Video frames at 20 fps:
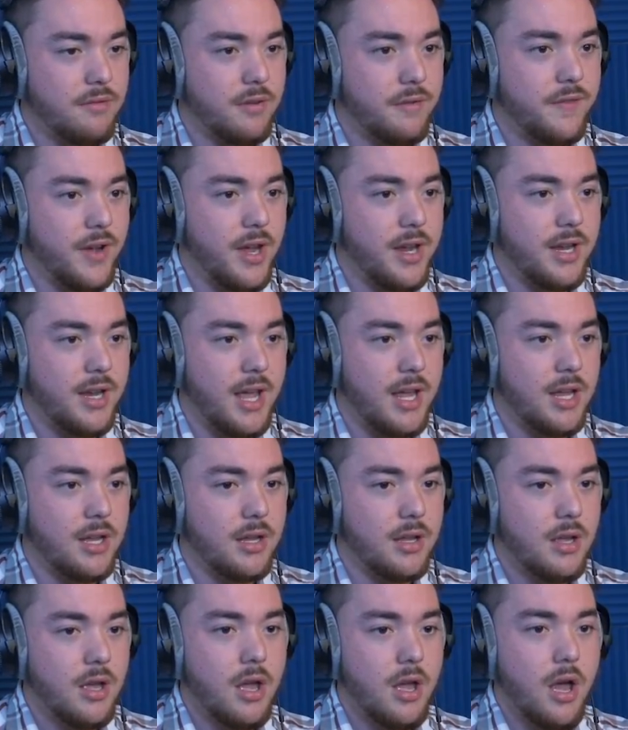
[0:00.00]
to find
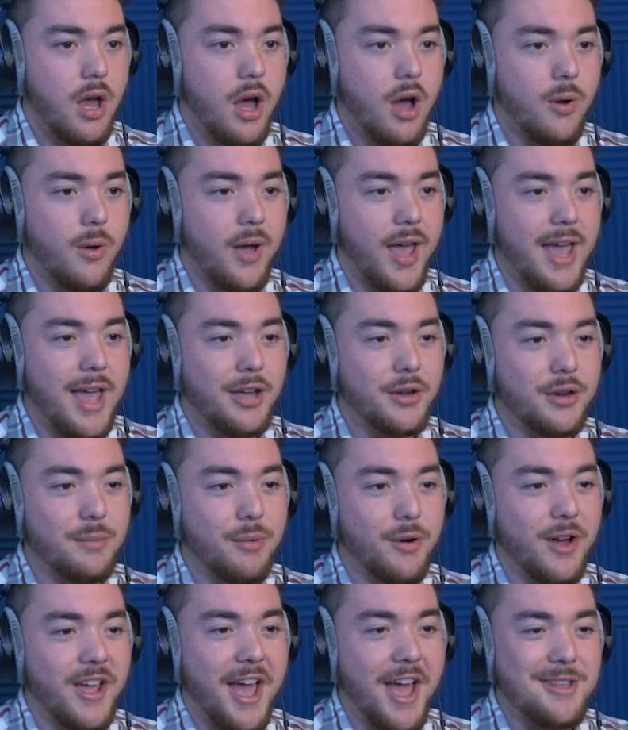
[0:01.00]
a... Oh, hey, good
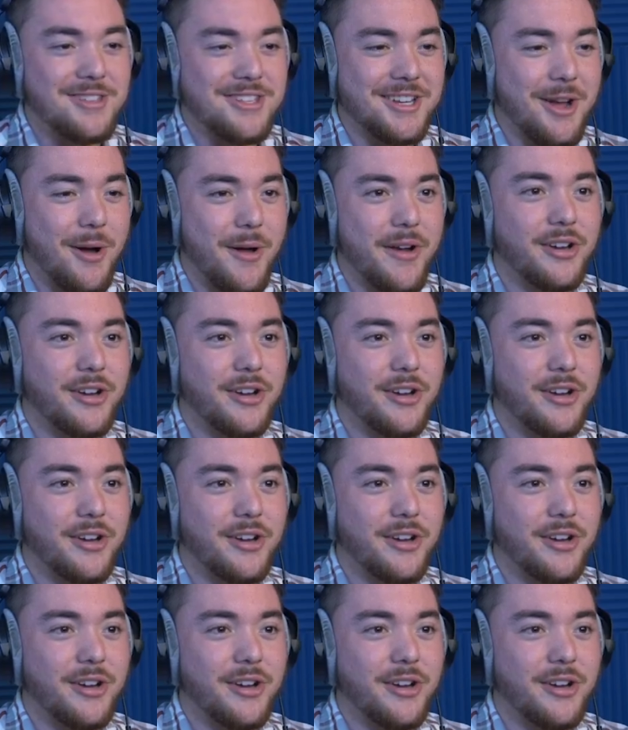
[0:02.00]
boy, how's it going?